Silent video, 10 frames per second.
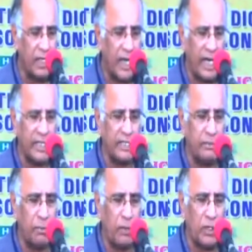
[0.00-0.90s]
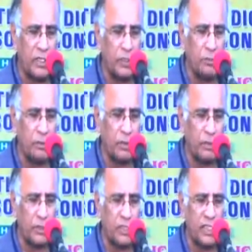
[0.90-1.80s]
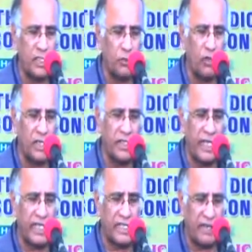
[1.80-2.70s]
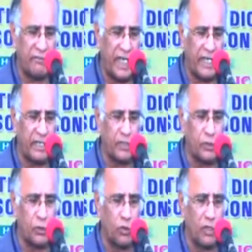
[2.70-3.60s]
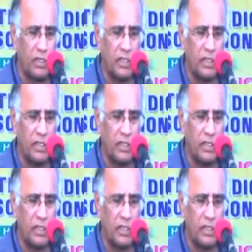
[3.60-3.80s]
and brought into position, and you got the neck shaft angle restored.